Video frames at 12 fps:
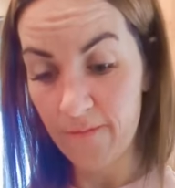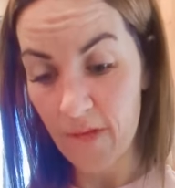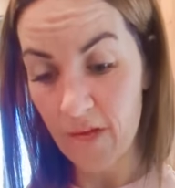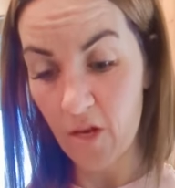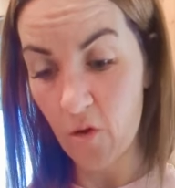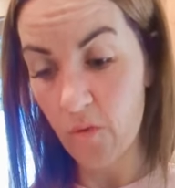
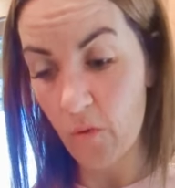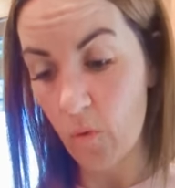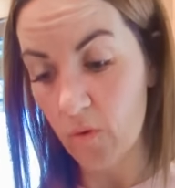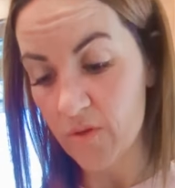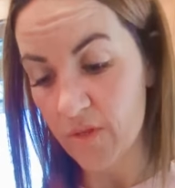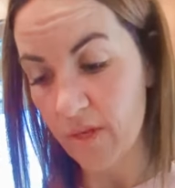I'm gonna go with a
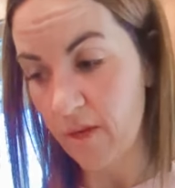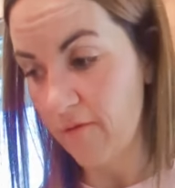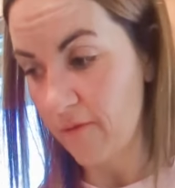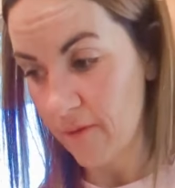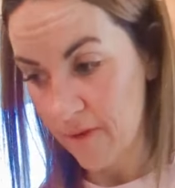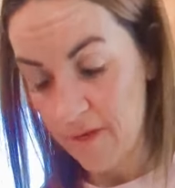whole
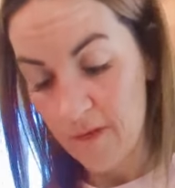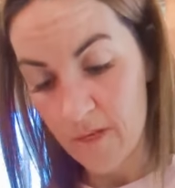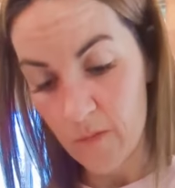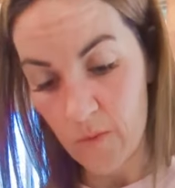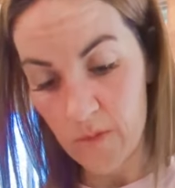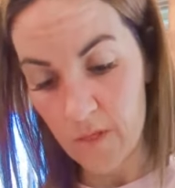sleeve.
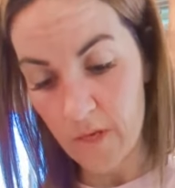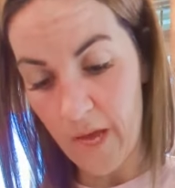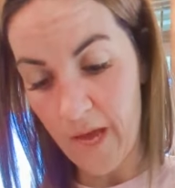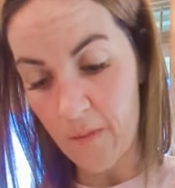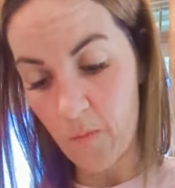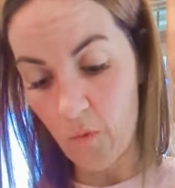So we still gotta
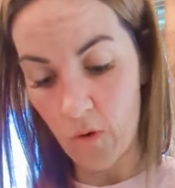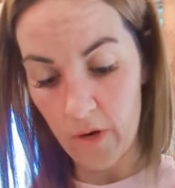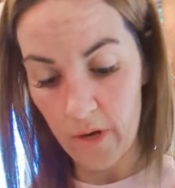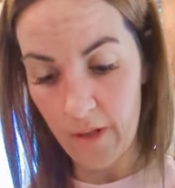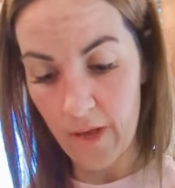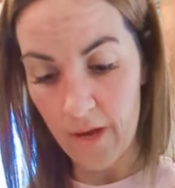add more,
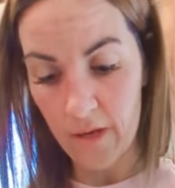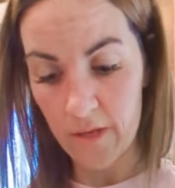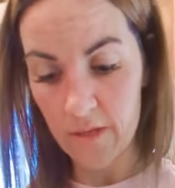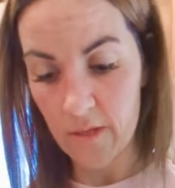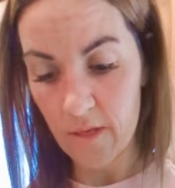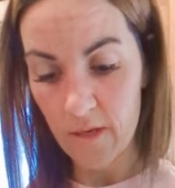and that
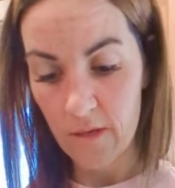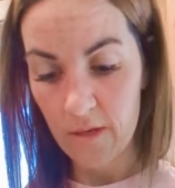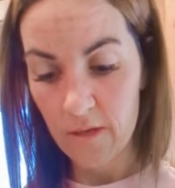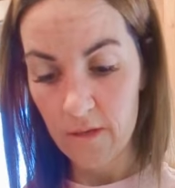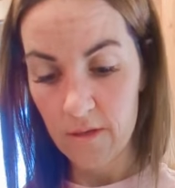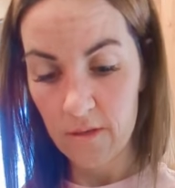is
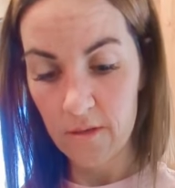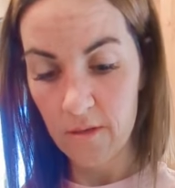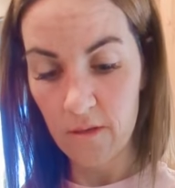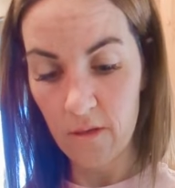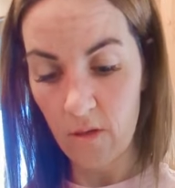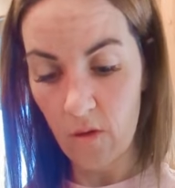
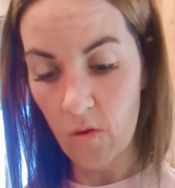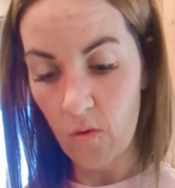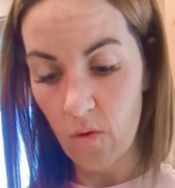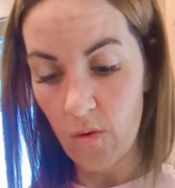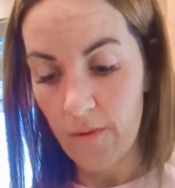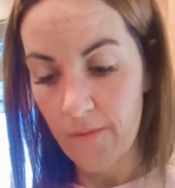still
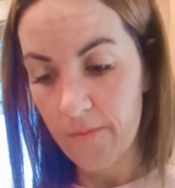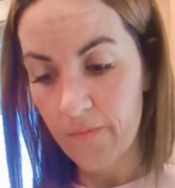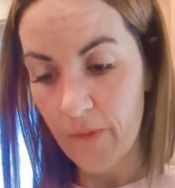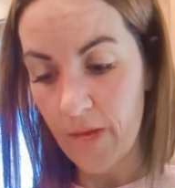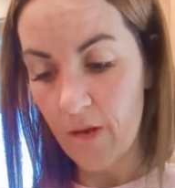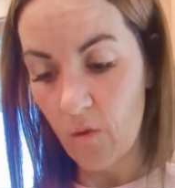
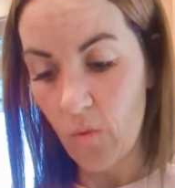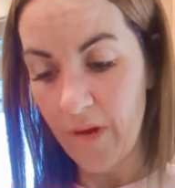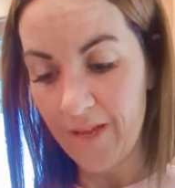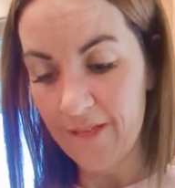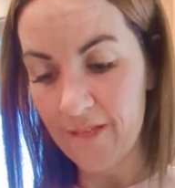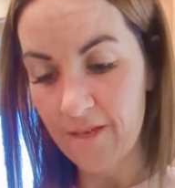kind of
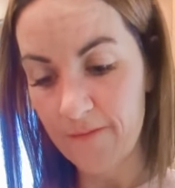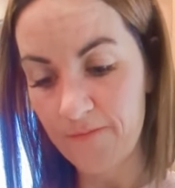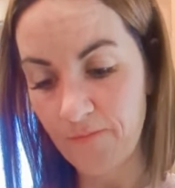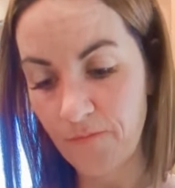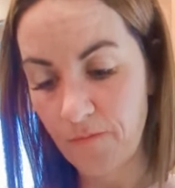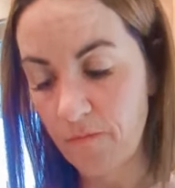wet.
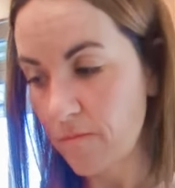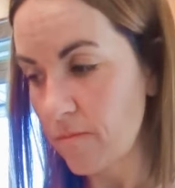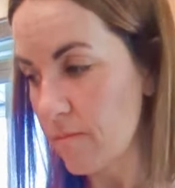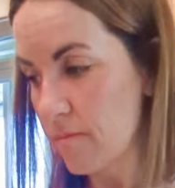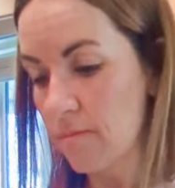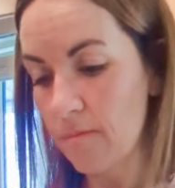
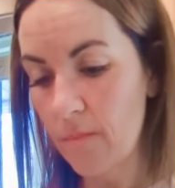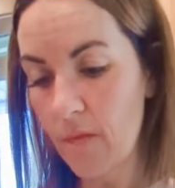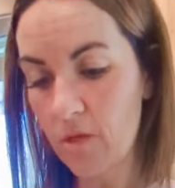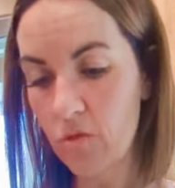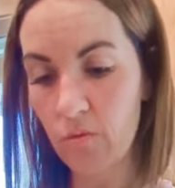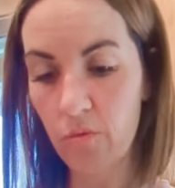
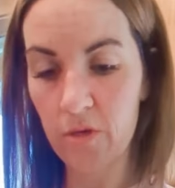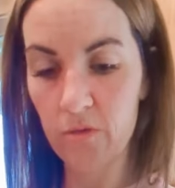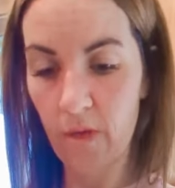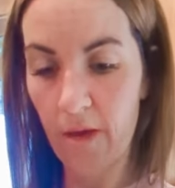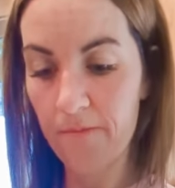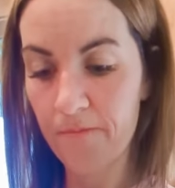Not too impressed
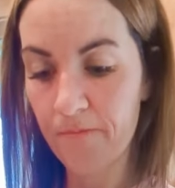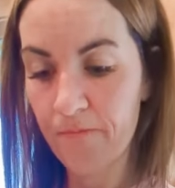with that.